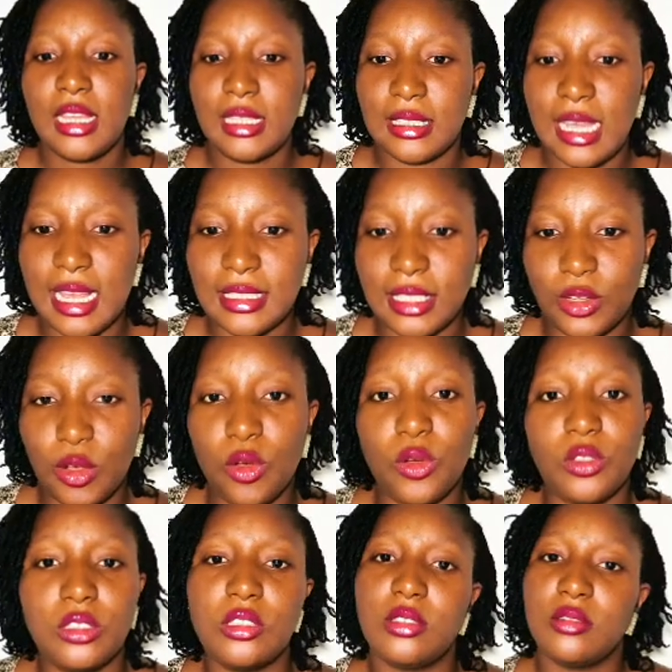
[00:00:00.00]
It has a
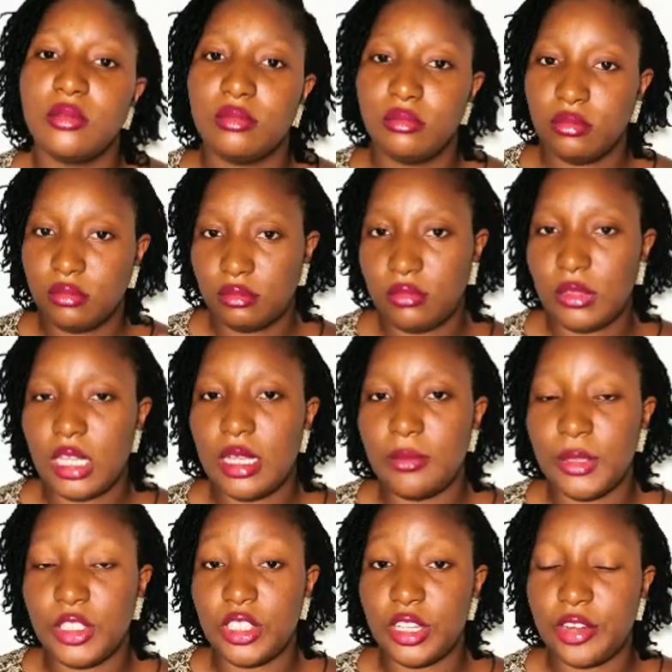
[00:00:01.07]
code,
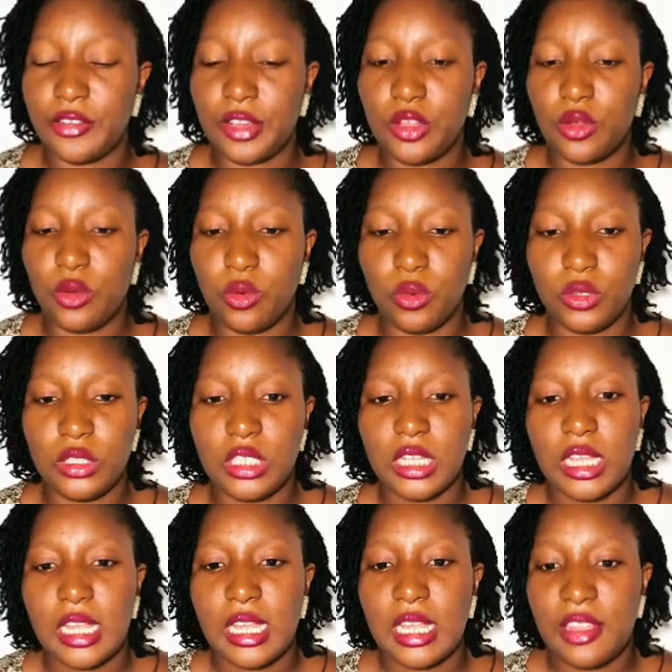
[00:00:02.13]
a generic code.
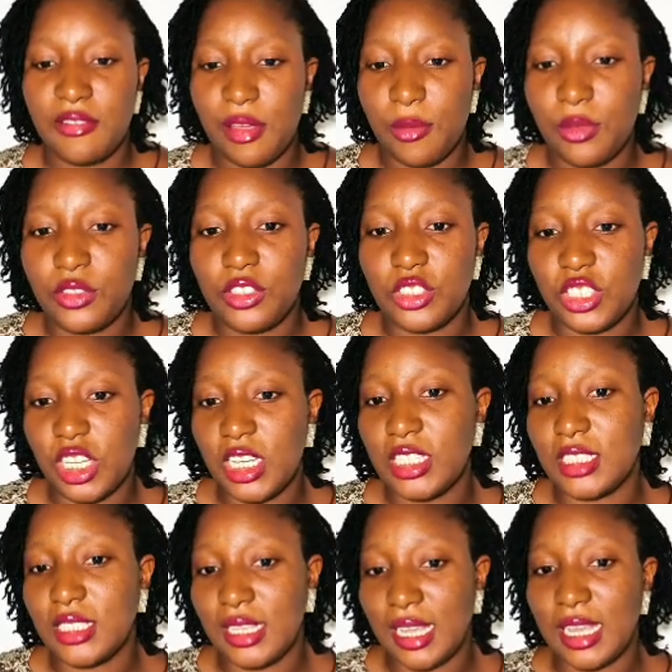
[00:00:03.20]
If I want to
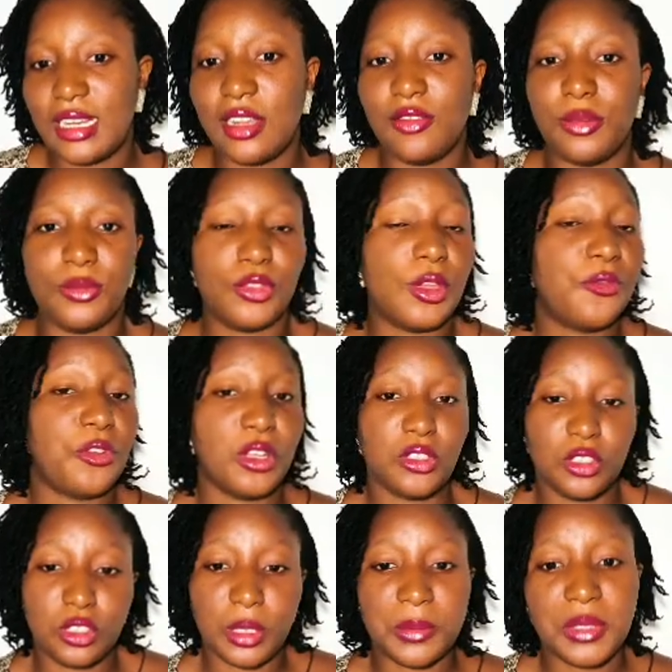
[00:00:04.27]
change the header from soft
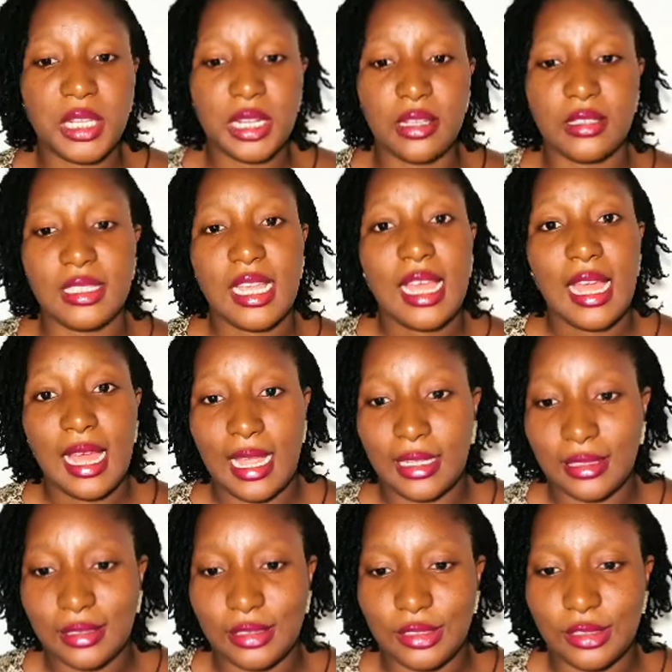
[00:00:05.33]
drink to something else, I
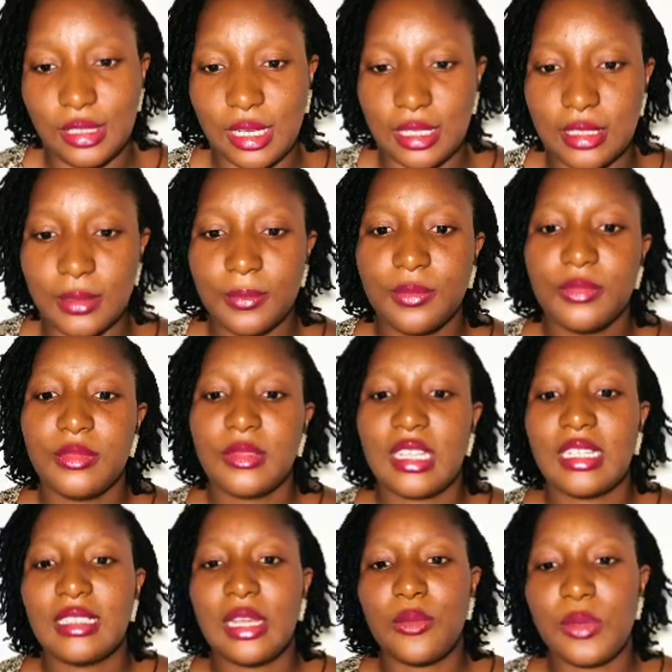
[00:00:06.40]
could do that.
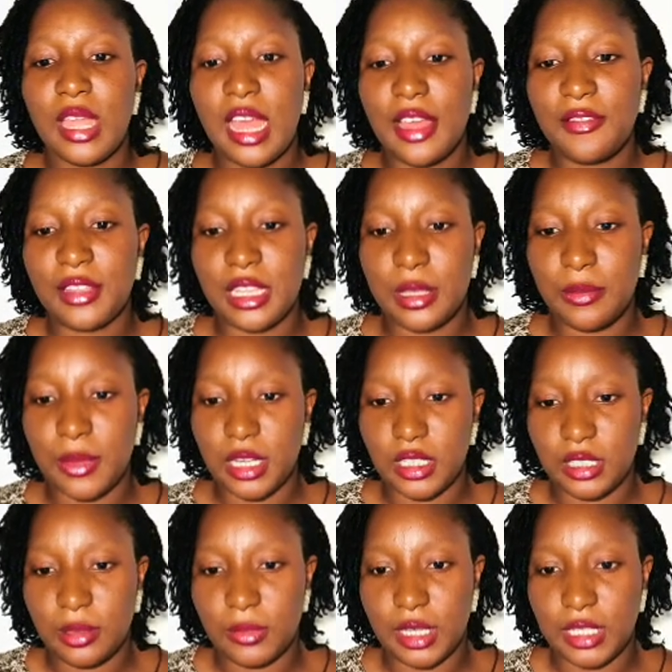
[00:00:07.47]
Then we have
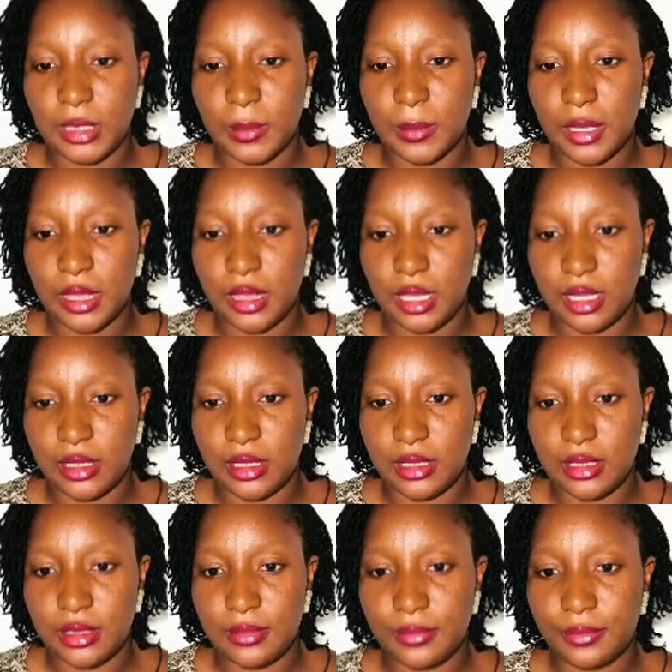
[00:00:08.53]
image. Let me expand
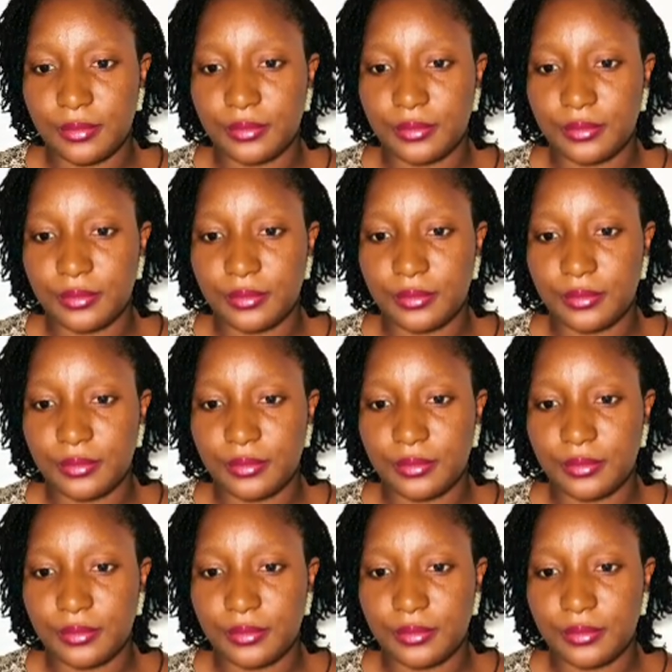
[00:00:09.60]
this.